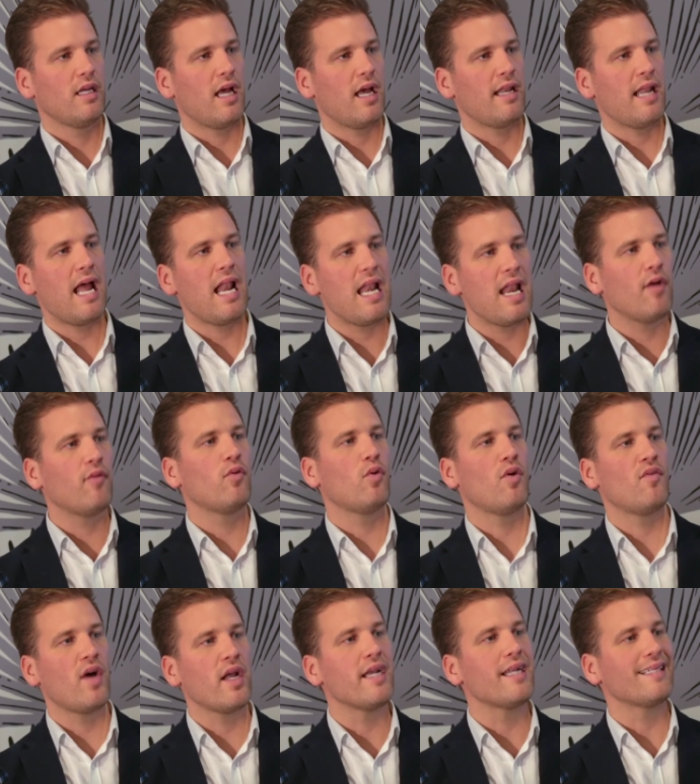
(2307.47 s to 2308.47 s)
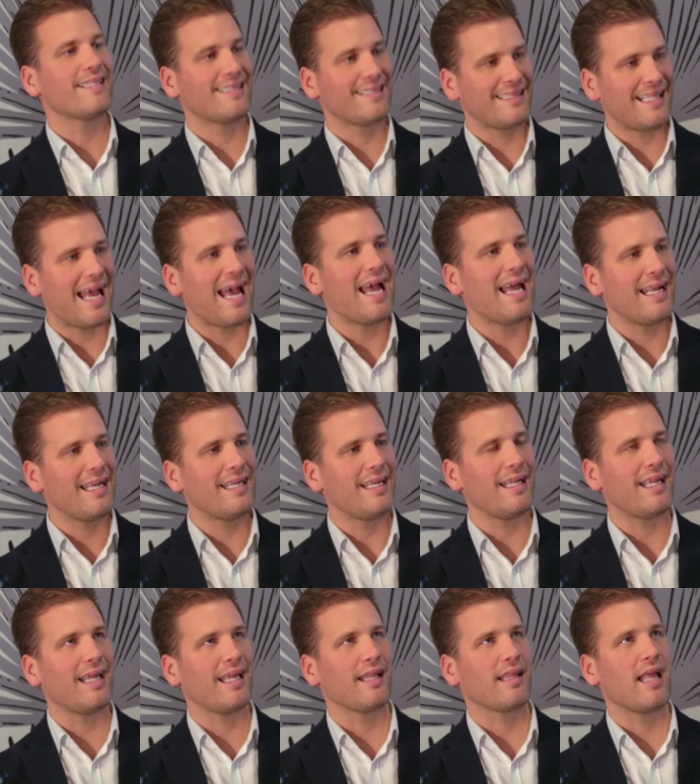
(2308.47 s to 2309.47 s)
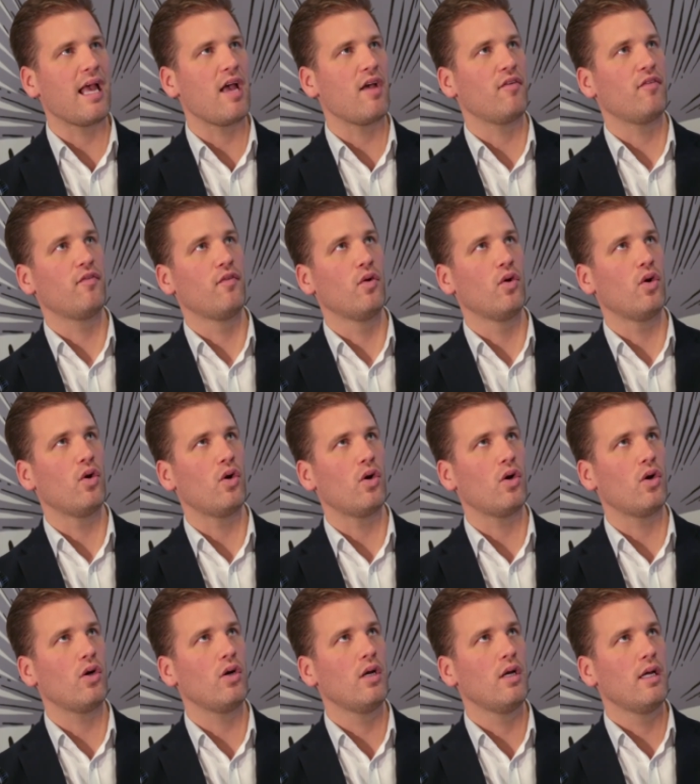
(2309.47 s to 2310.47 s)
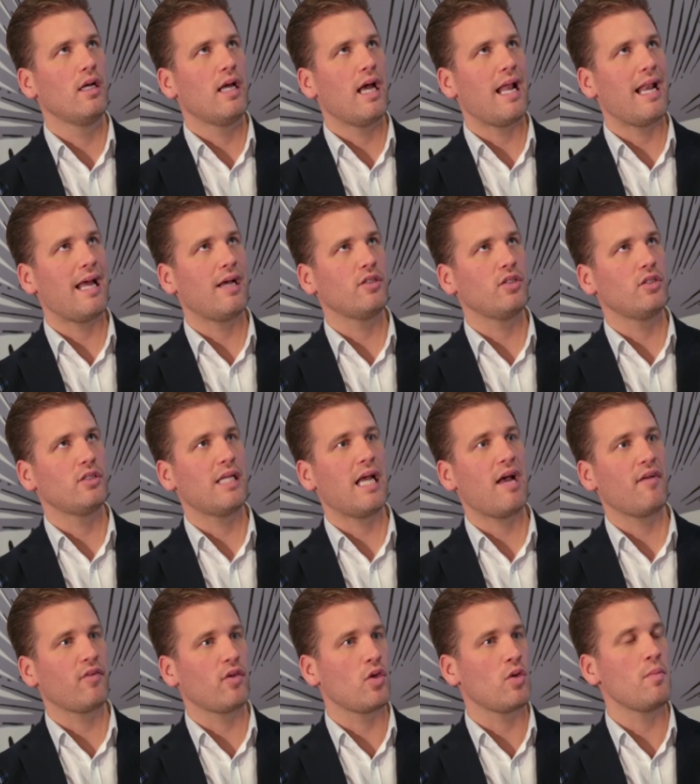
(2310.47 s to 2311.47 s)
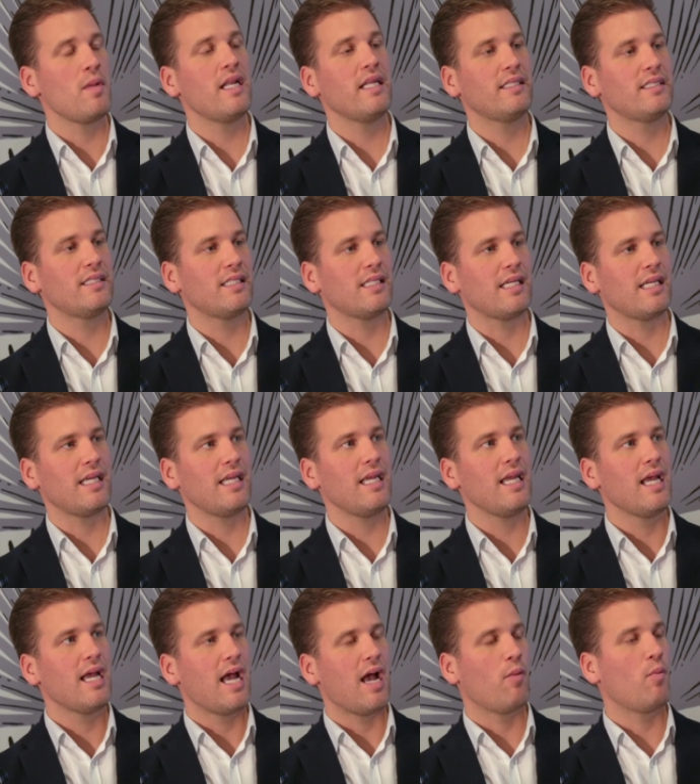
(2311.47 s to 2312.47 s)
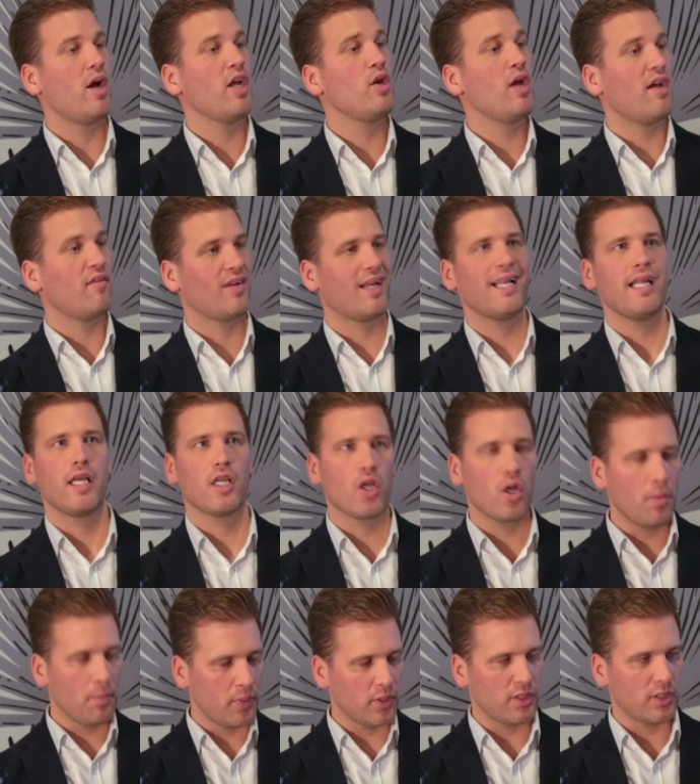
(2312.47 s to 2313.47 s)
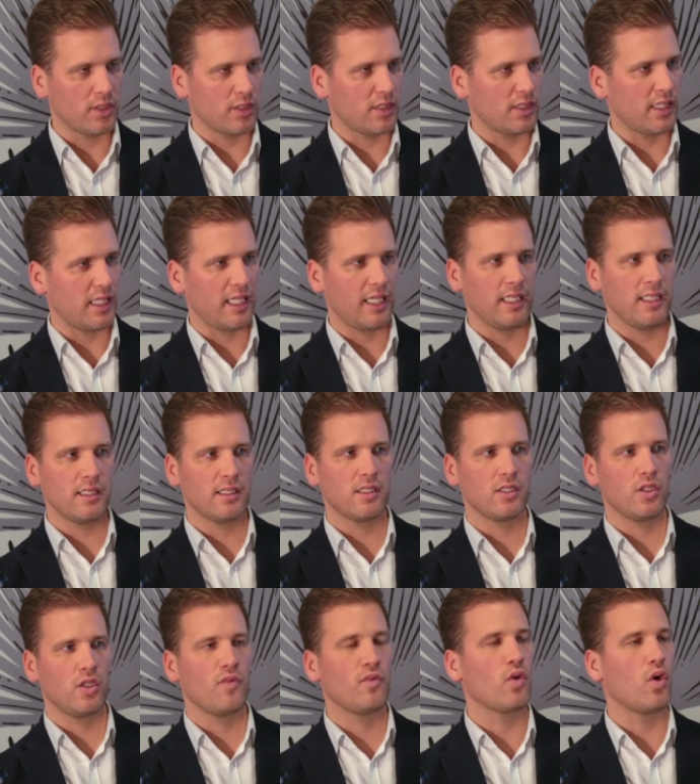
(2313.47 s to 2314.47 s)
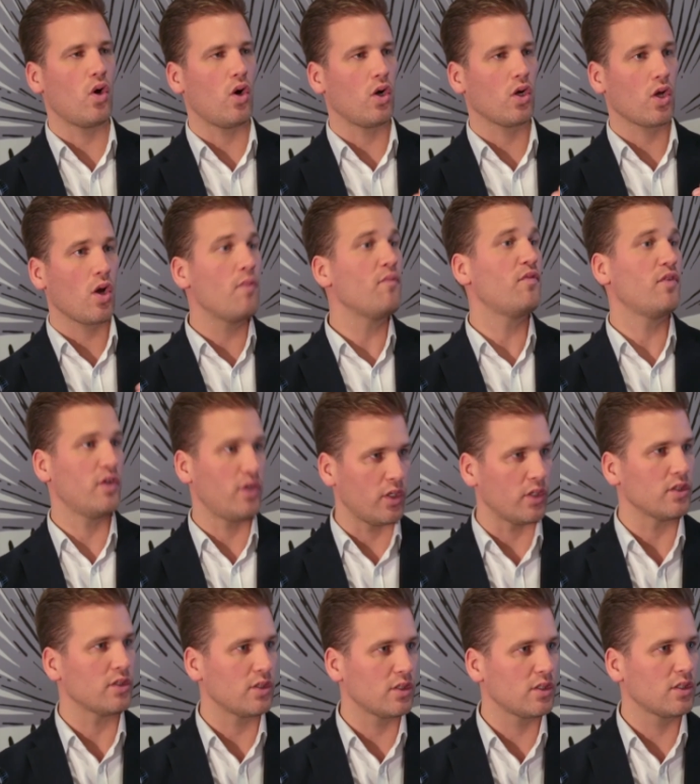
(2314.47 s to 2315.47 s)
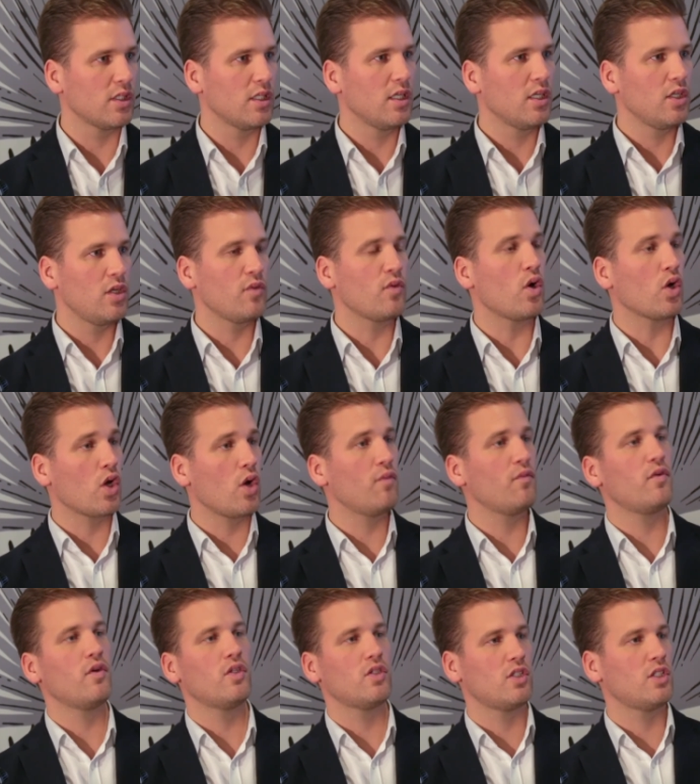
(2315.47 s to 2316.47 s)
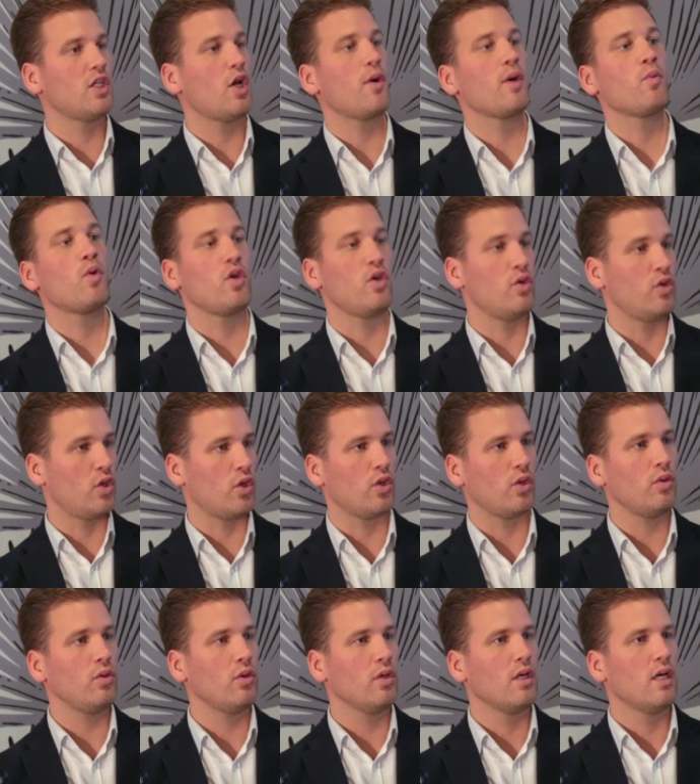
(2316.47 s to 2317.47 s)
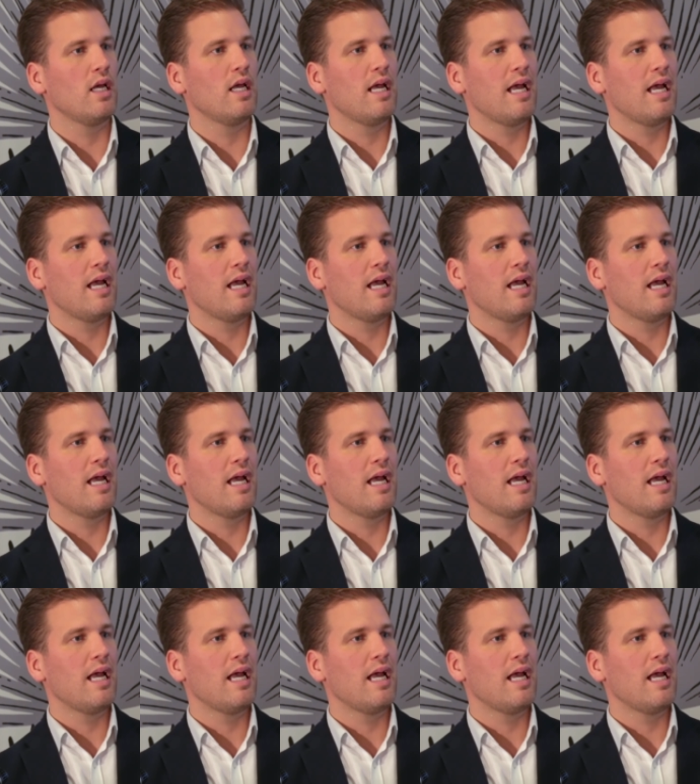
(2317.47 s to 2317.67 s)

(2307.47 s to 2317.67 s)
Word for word: And that level of understanding, therefore, allows you to have humility. And where you have clear competencies, you've got confidence. You've got confidence in knowing what you do.